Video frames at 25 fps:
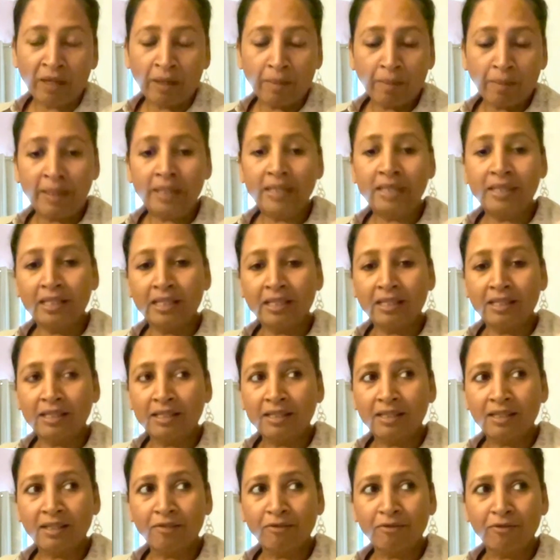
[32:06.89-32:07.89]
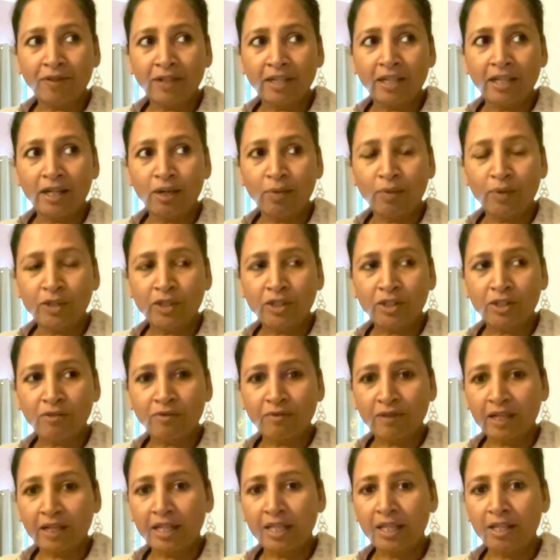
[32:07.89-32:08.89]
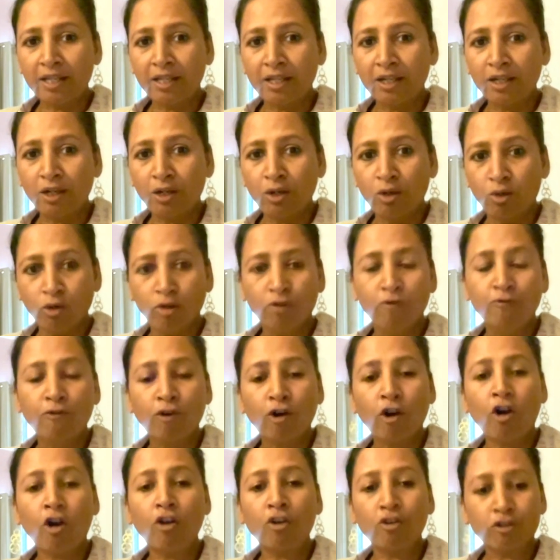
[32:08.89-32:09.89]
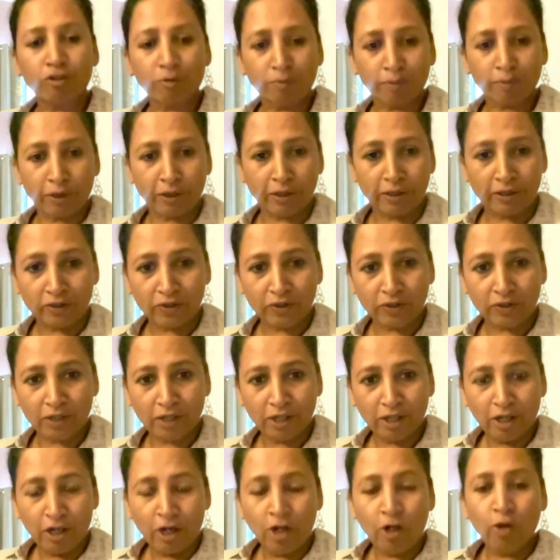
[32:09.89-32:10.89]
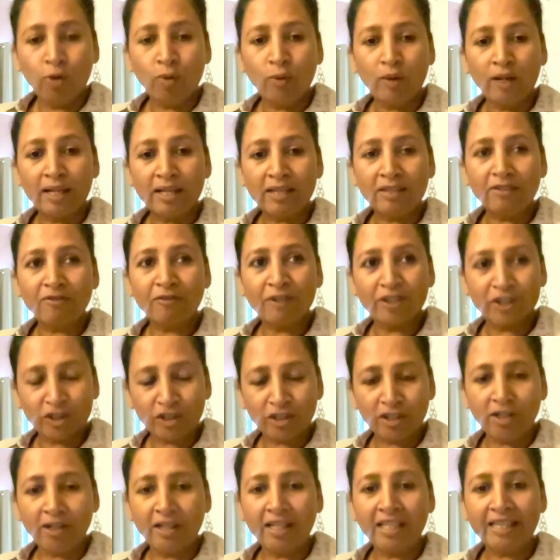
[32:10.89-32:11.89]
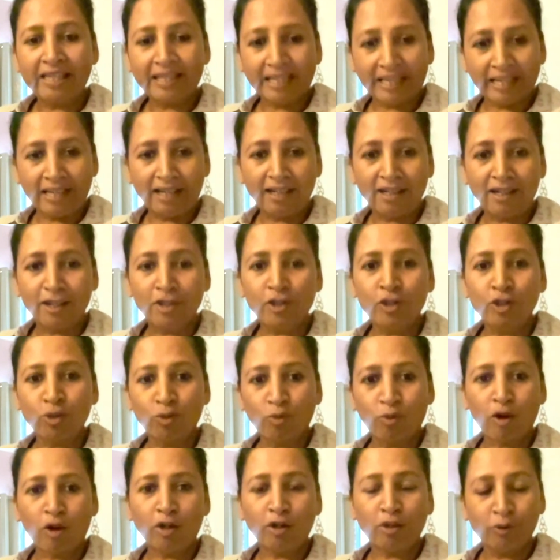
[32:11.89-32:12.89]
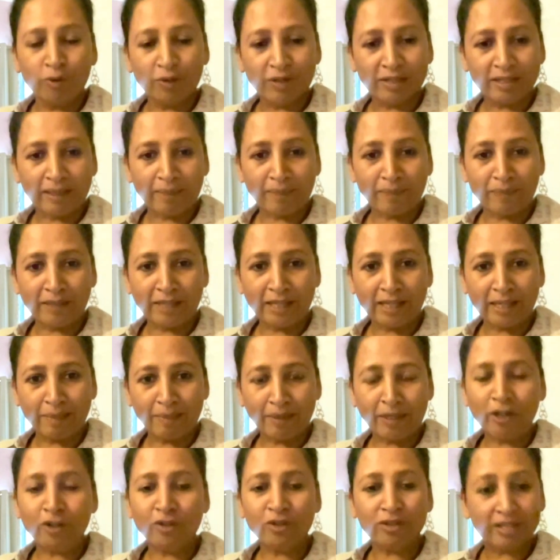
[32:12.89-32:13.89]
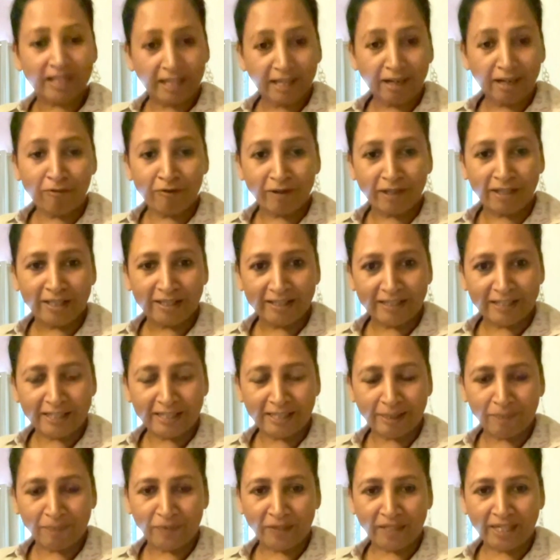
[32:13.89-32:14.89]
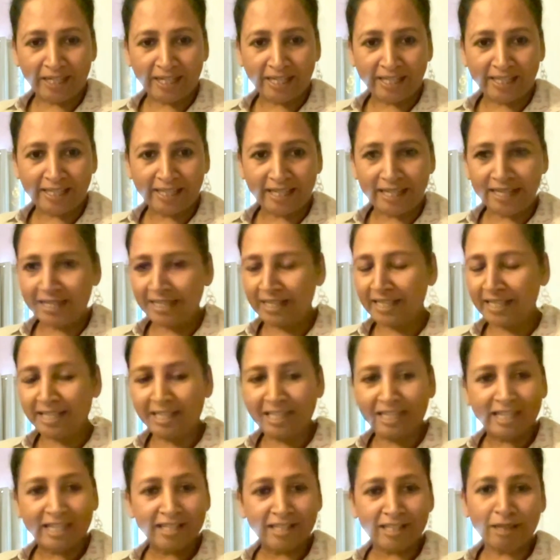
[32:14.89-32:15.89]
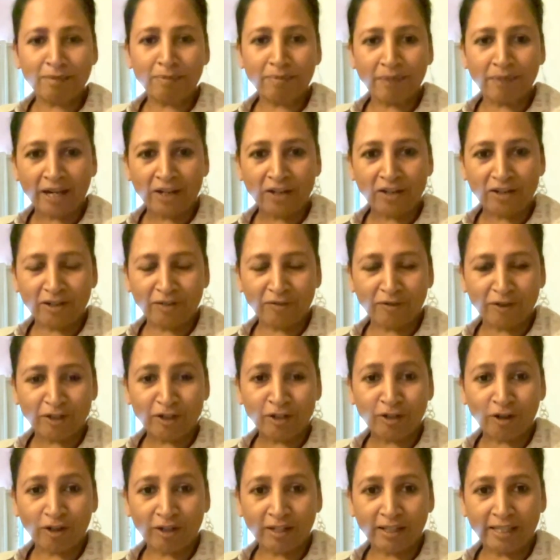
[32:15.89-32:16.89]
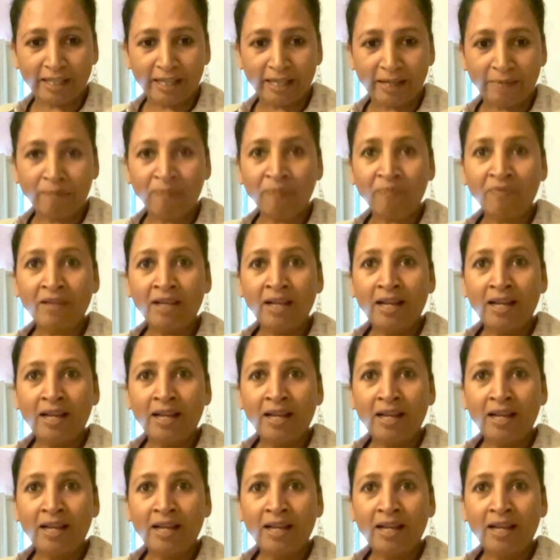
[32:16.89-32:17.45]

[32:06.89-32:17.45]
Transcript: But this is a field which is very good for entrepreneurs who are visionary thinkers who want to do something because they feel something like that. It doesn't matter if it's not there.